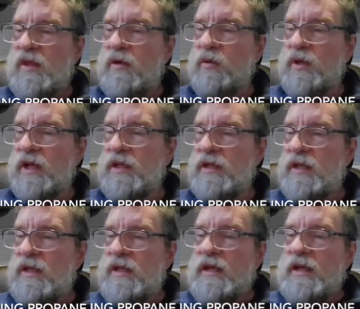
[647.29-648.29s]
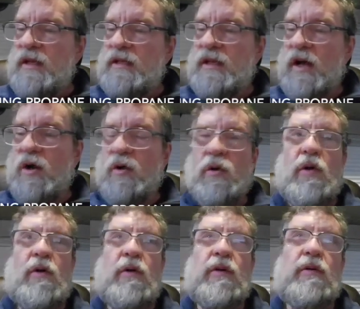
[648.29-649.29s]
Okay? Now,
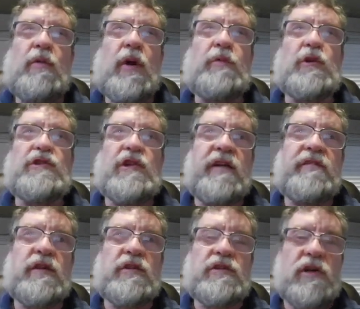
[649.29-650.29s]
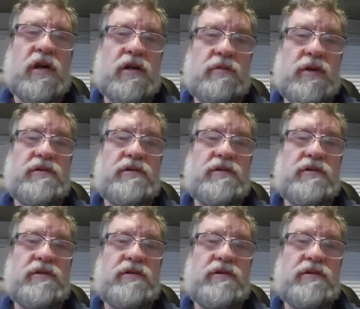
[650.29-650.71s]
when we're driving our truck,